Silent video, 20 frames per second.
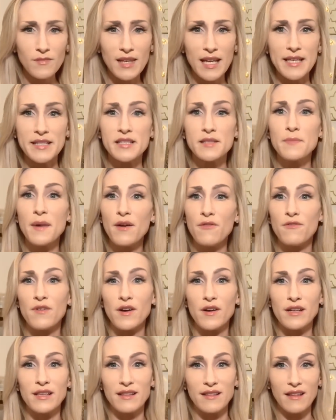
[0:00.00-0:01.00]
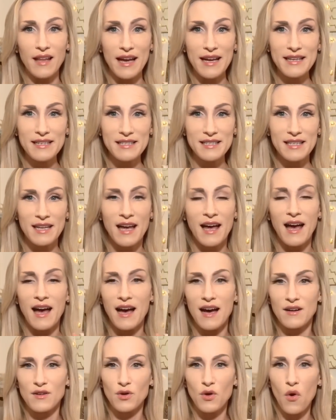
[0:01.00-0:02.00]
It smelt very light
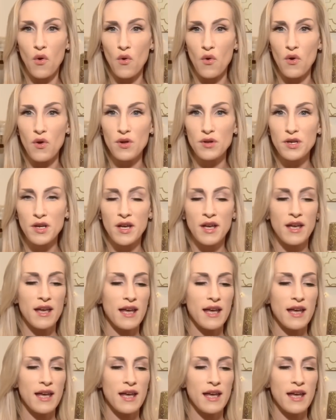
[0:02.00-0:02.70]
on cold.